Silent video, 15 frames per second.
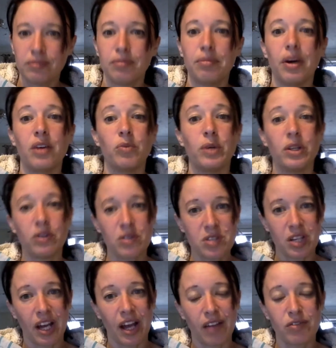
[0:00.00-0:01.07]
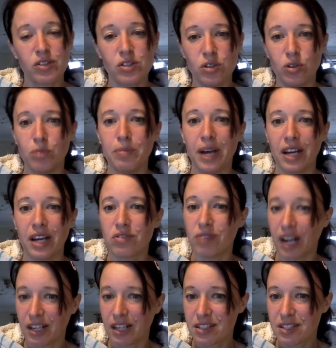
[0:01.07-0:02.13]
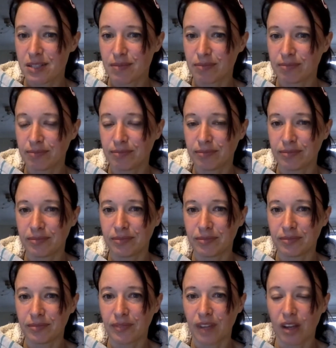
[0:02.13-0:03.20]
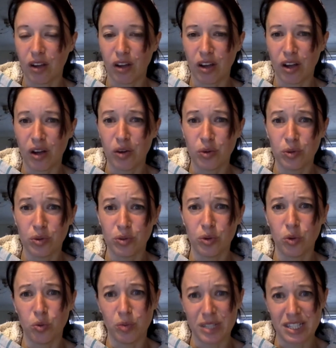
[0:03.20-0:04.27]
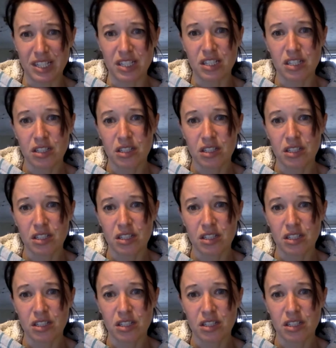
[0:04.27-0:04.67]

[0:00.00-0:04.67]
but we also have 2 pet rats, or we did.